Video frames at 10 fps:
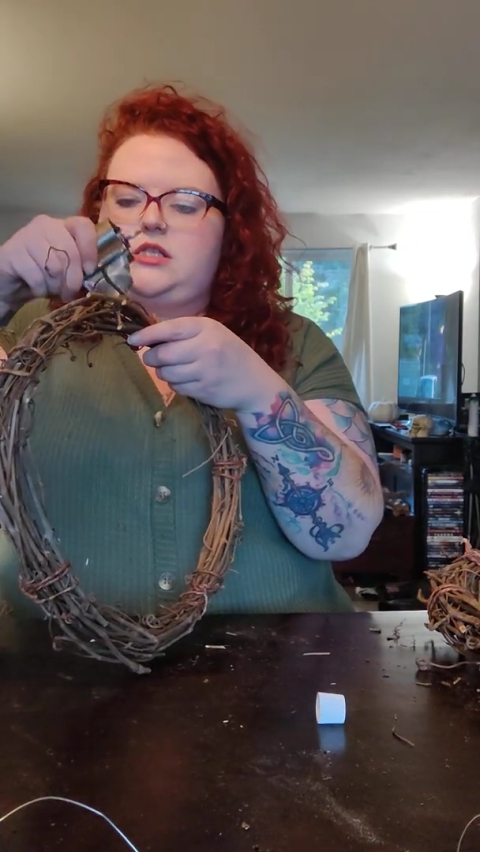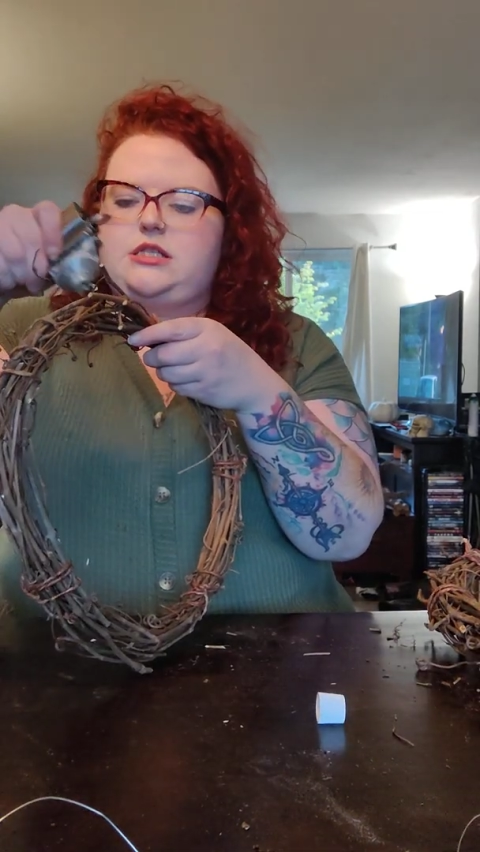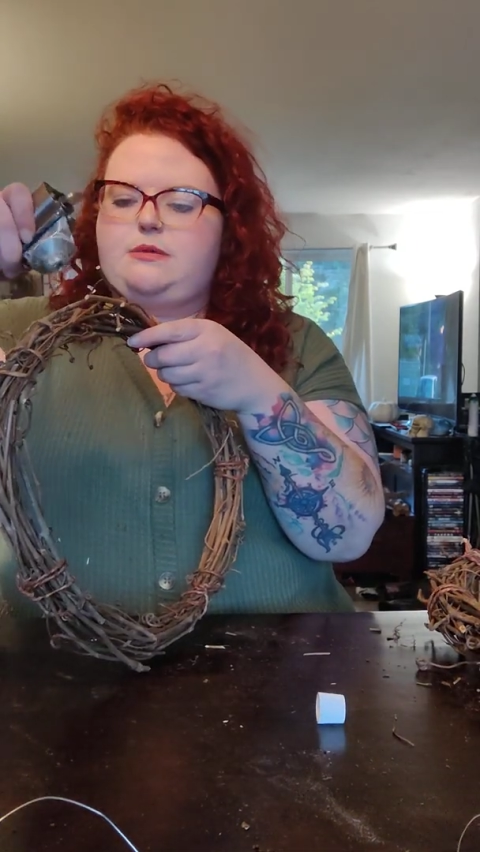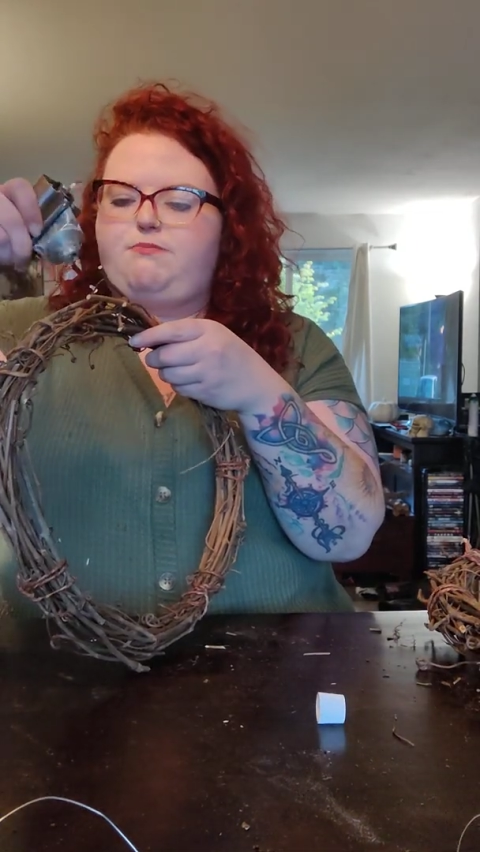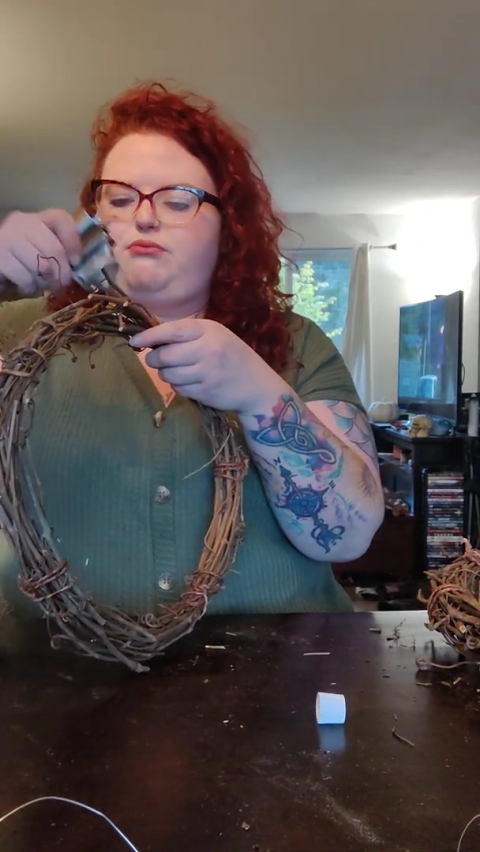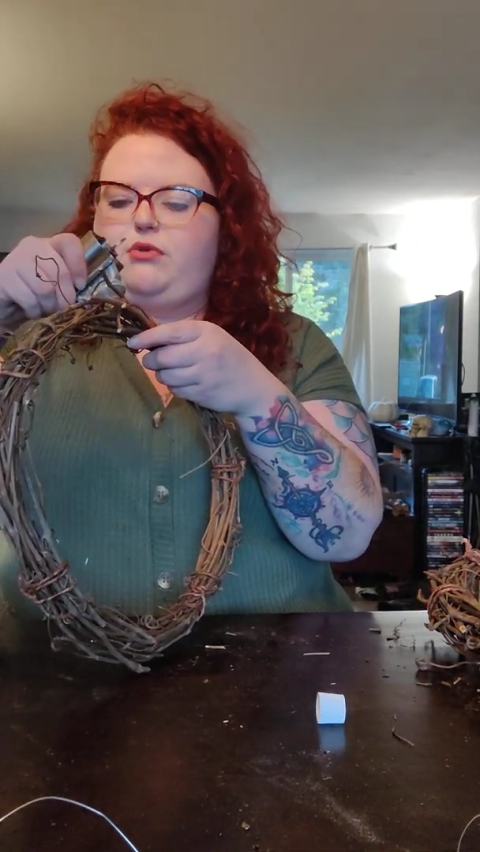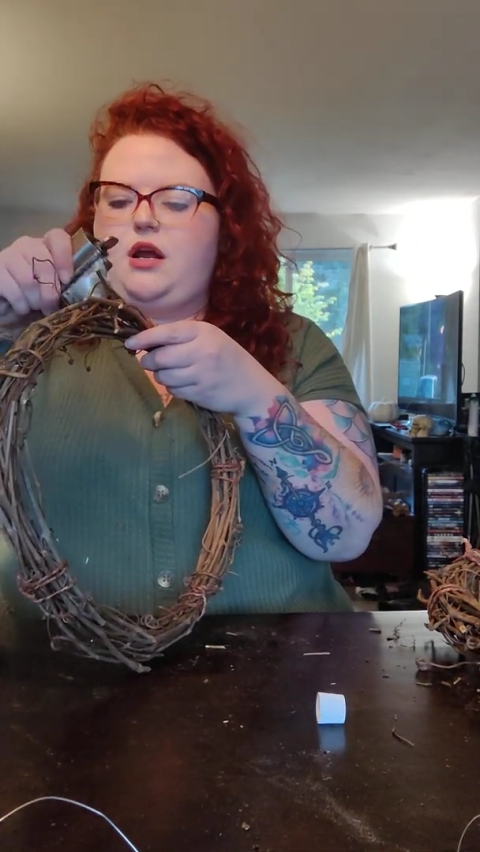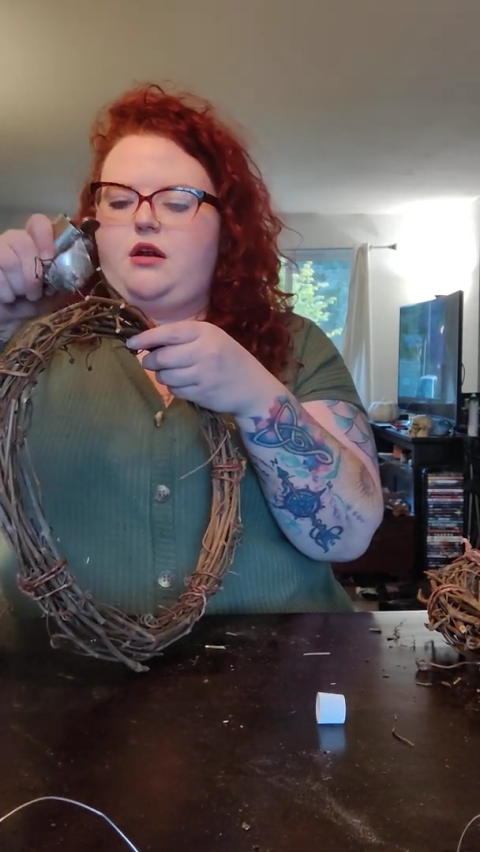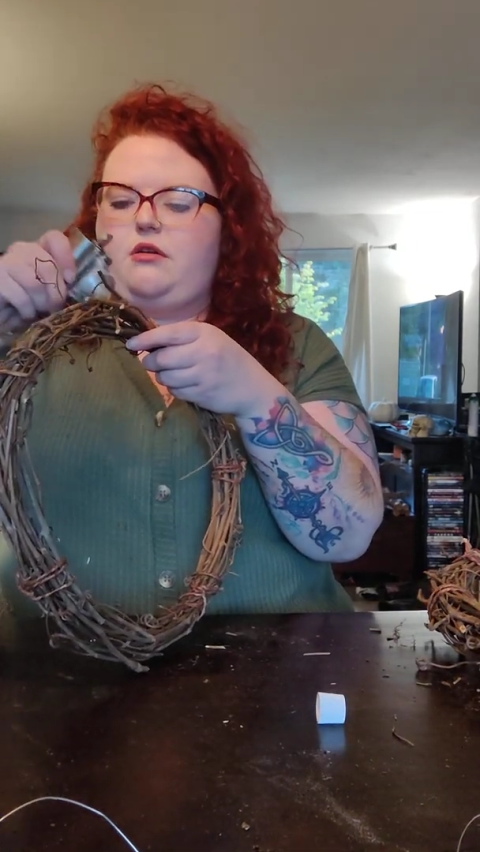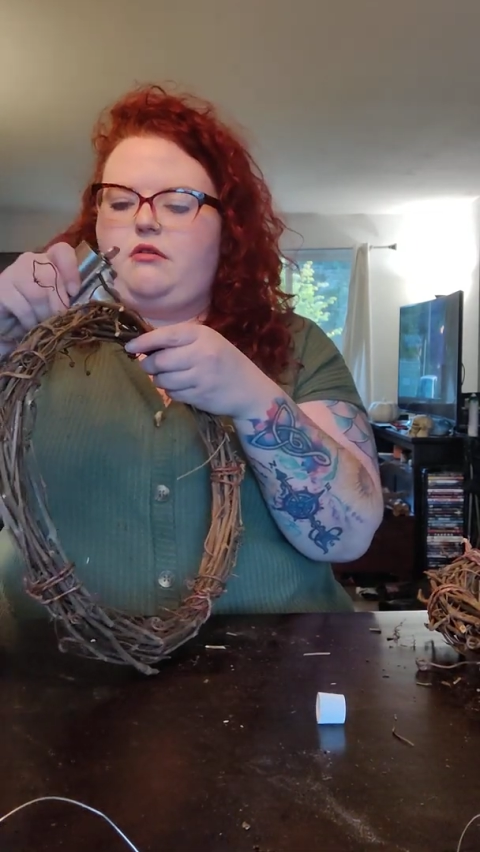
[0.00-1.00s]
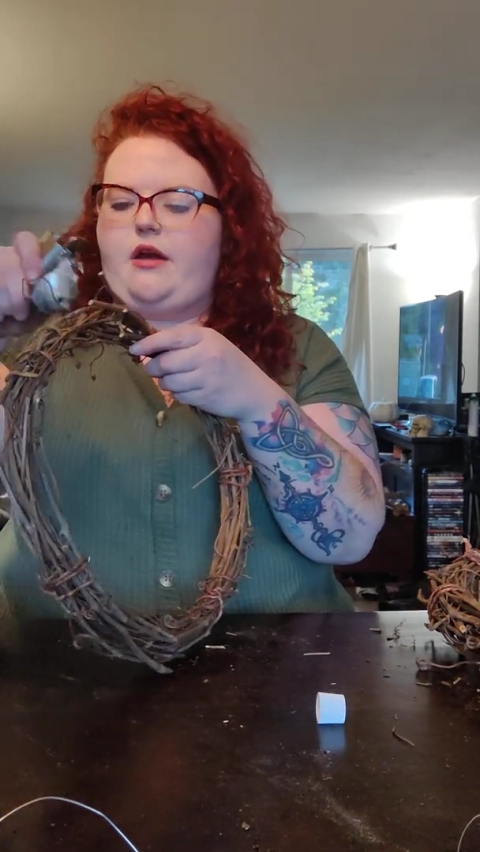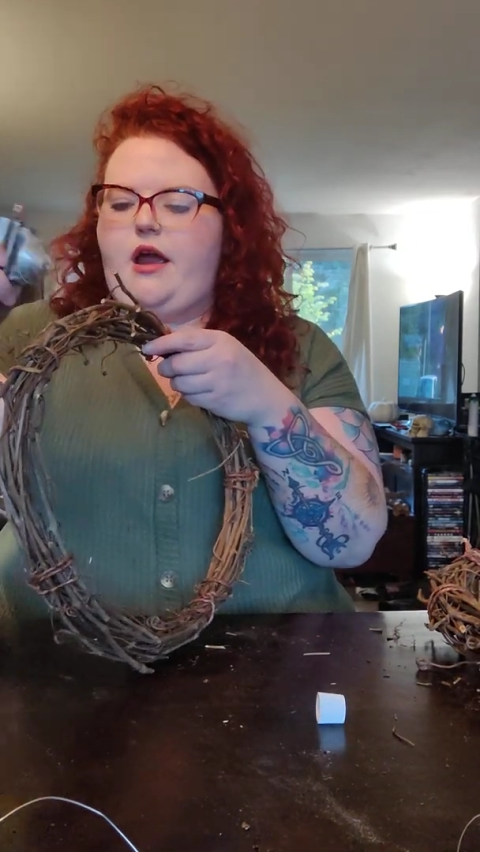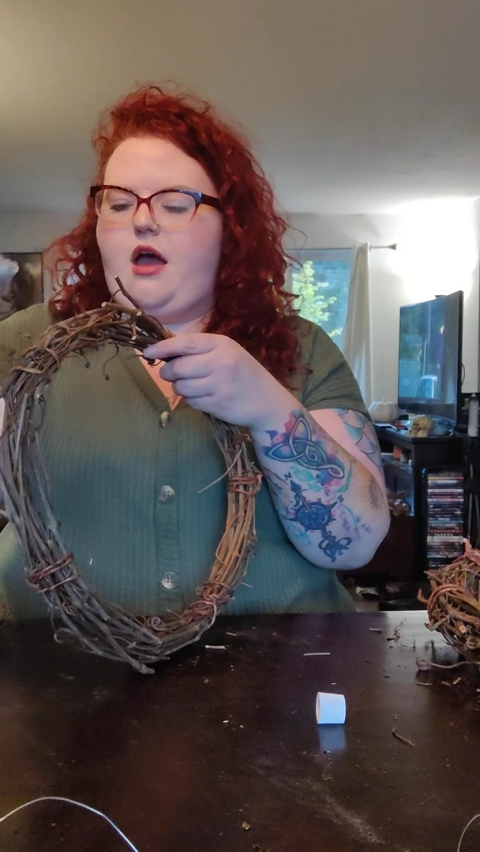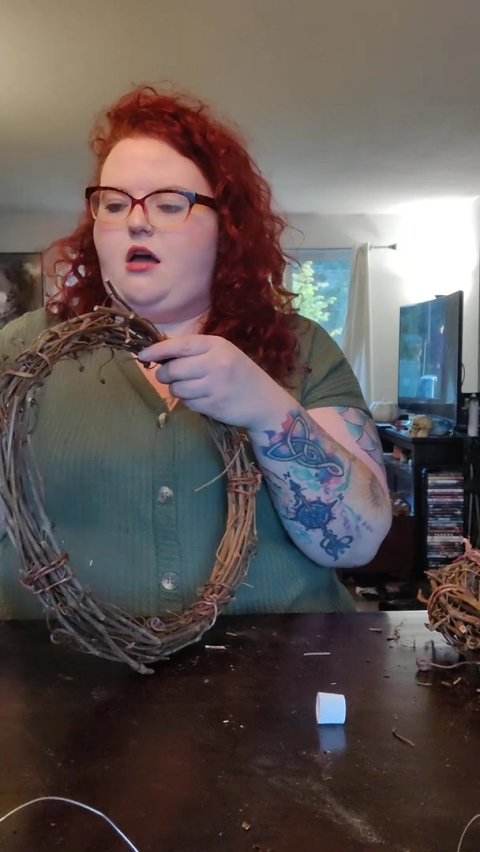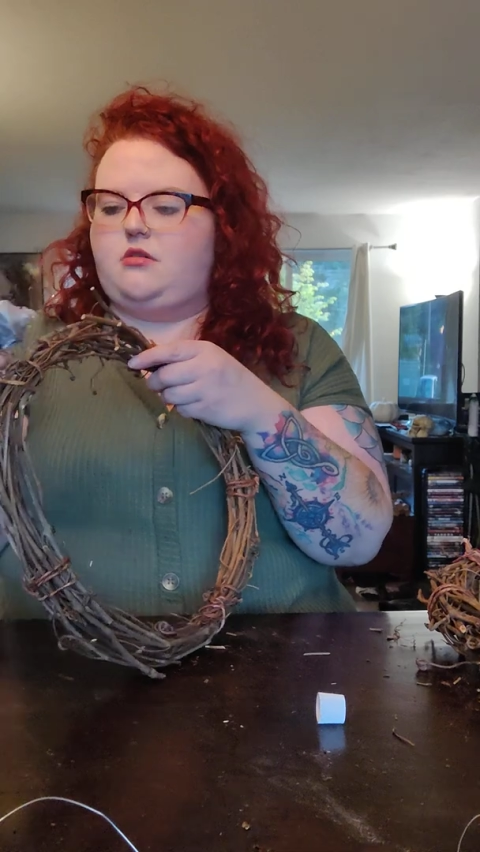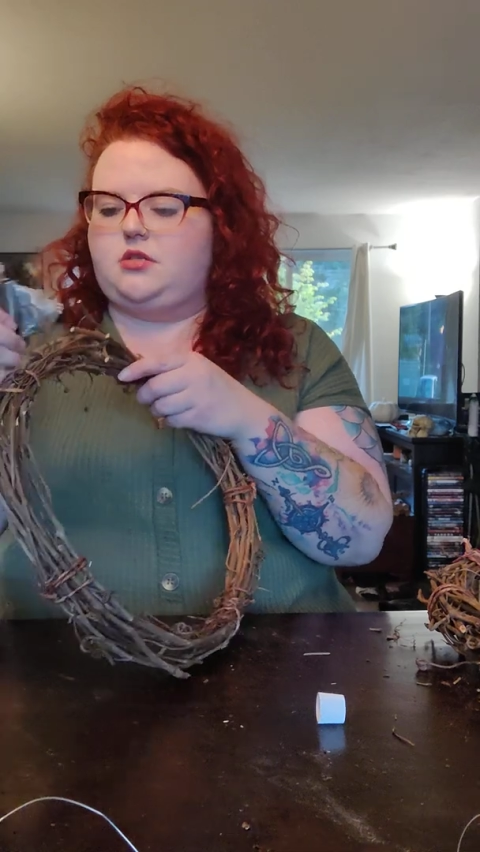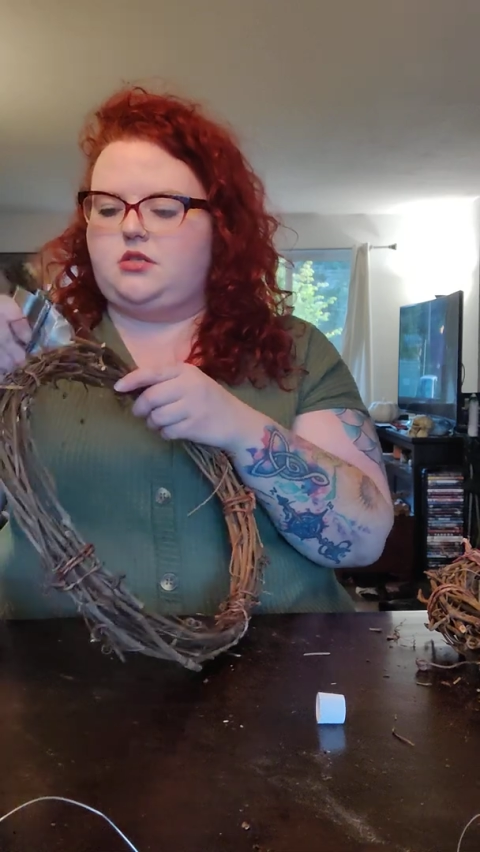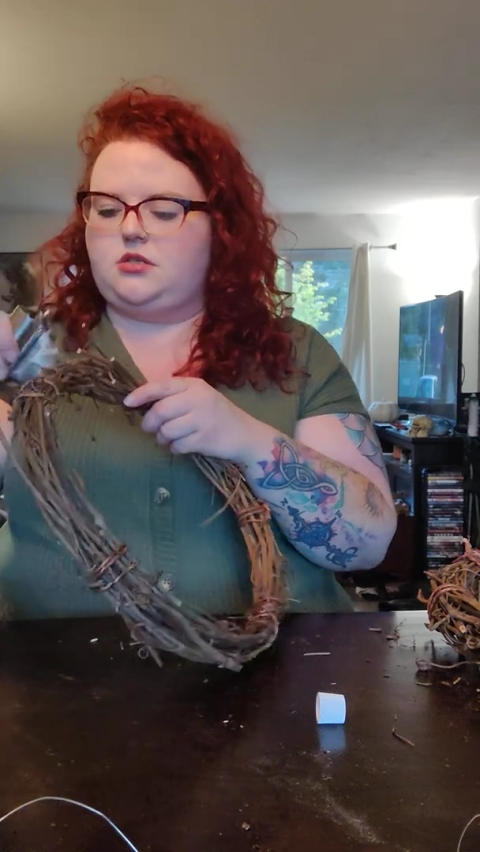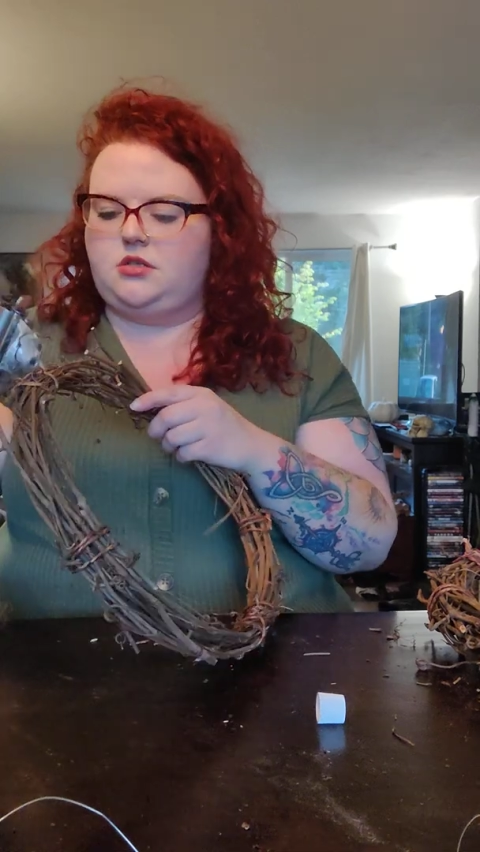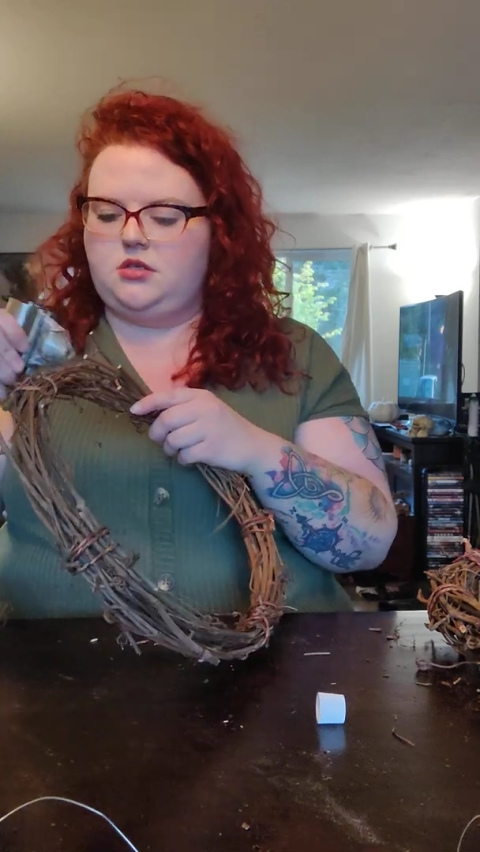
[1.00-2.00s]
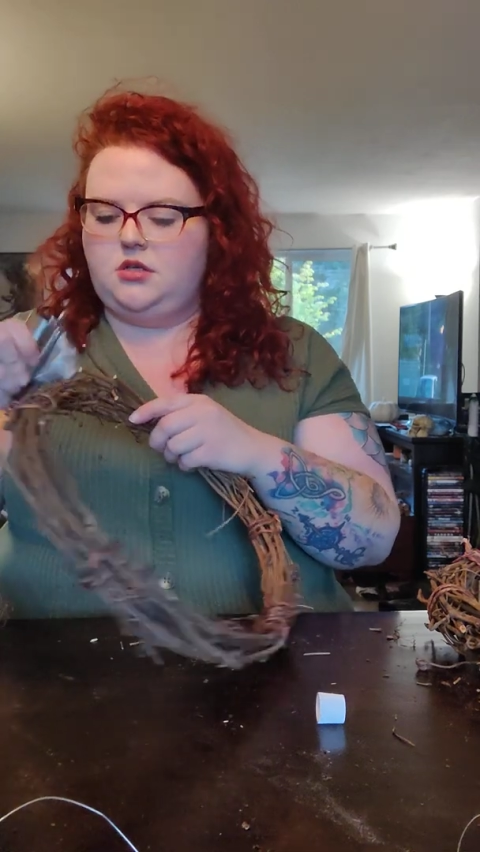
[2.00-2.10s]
spread it around.